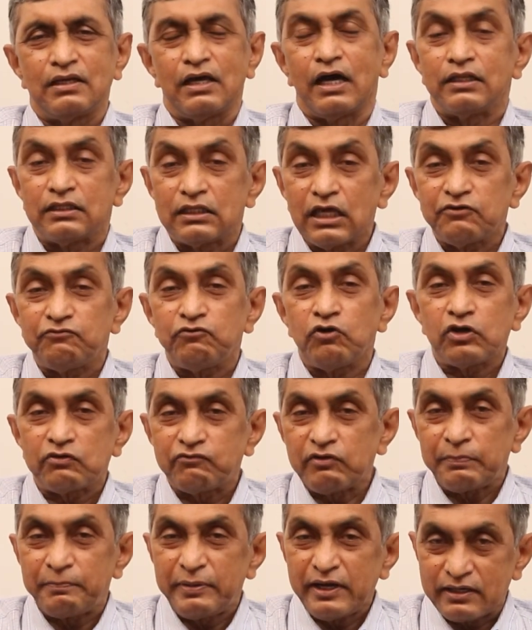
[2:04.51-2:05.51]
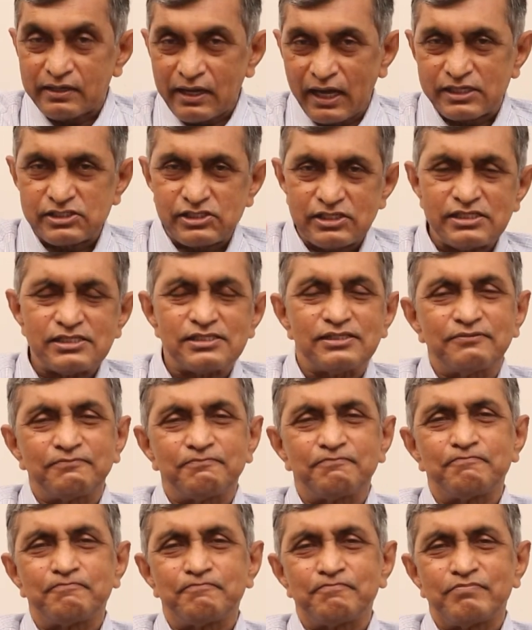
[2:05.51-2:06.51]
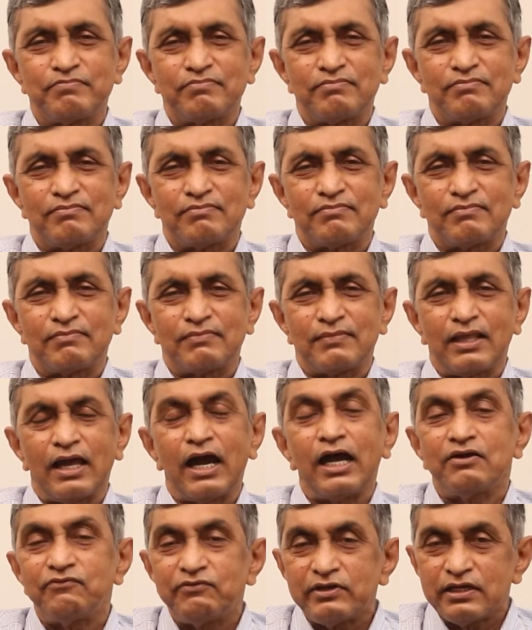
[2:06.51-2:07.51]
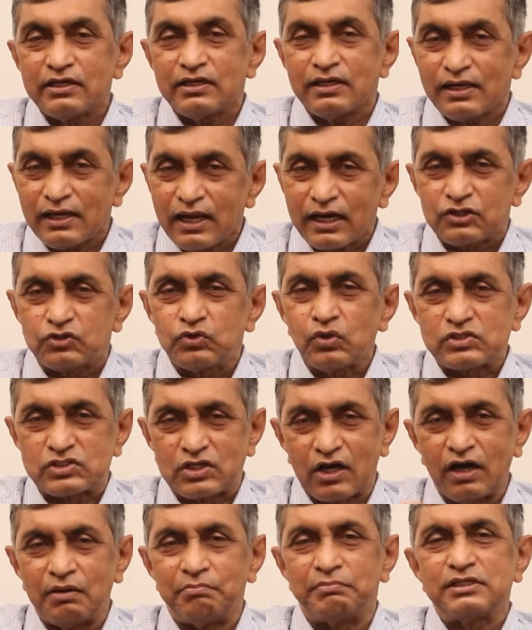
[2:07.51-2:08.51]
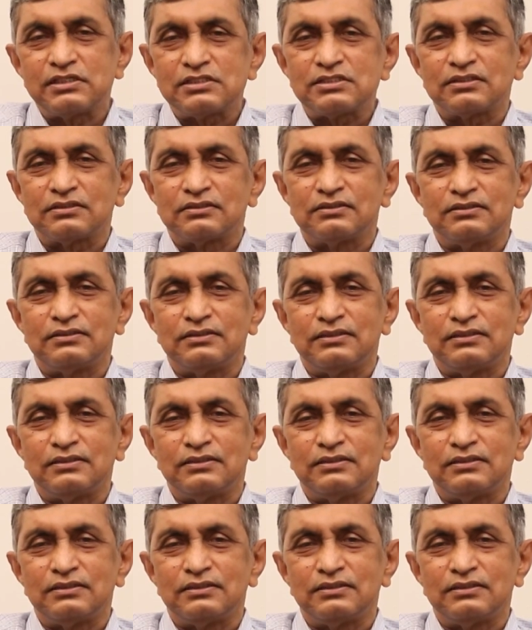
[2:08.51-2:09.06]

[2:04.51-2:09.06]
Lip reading: And therefore we pay taxes and we elect those governments